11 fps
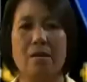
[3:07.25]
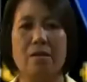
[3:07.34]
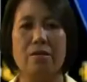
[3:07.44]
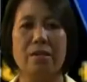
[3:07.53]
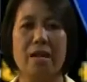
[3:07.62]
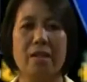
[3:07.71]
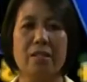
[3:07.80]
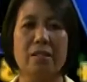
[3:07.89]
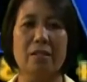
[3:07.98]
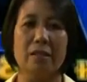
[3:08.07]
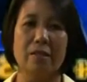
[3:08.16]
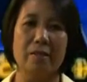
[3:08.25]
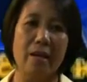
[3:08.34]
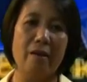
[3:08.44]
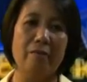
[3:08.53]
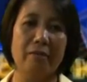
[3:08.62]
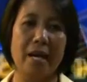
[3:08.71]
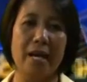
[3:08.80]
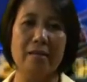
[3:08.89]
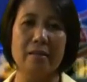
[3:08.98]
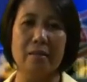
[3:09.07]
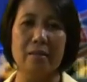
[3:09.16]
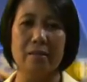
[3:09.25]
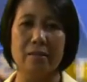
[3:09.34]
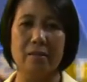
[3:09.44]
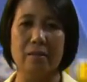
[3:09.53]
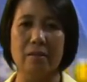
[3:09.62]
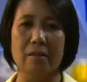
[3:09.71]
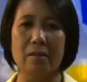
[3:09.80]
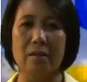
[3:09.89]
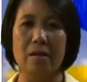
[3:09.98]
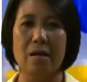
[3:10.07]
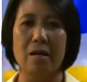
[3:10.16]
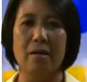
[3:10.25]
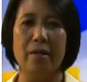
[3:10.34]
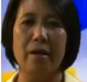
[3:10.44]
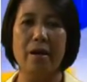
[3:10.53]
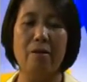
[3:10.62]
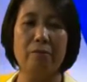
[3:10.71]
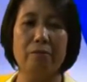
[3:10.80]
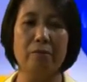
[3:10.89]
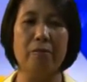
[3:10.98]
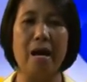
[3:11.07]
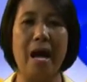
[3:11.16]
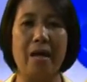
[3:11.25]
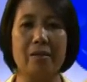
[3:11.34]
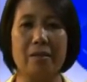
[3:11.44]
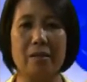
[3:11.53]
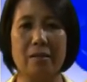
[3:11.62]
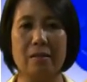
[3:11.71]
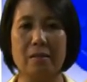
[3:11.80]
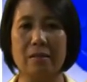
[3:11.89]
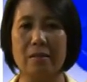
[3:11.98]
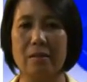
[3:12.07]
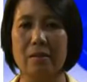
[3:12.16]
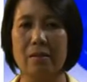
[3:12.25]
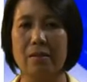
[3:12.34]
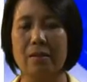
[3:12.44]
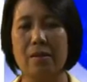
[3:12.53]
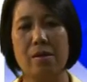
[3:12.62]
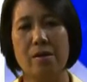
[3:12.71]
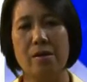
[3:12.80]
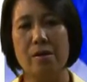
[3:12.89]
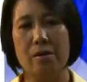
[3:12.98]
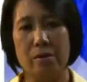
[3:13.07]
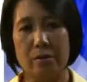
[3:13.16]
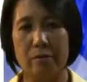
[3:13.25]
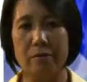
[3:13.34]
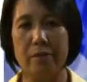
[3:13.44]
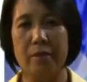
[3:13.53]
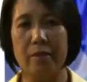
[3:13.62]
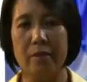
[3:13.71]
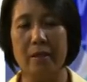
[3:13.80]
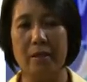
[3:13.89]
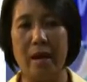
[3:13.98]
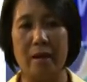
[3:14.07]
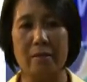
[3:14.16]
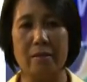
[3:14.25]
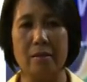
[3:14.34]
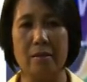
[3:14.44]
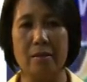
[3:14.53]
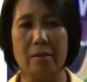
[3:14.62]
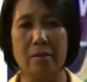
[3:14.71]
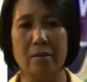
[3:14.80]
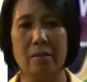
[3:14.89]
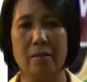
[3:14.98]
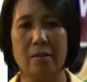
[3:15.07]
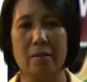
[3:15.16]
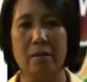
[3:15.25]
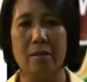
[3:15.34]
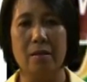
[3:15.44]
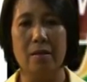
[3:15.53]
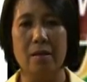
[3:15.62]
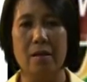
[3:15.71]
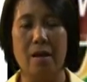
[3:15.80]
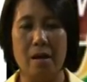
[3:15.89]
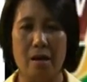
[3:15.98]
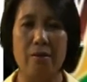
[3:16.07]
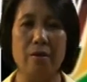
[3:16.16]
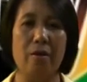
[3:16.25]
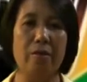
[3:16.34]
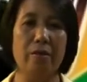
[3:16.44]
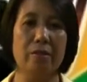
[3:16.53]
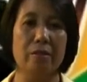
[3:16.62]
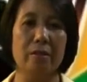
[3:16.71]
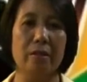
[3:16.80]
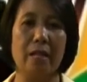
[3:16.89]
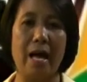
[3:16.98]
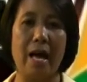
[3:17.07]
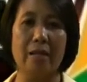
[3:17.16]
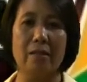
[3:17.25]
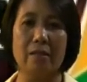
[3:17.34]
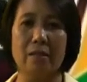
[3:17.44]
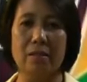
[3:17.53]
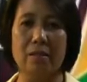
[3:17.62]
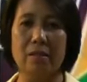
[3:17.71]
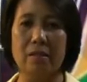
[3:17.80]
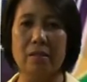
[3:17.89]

Yes, they have titles. They have 2 axes, the vertical axis and the horizontal axis.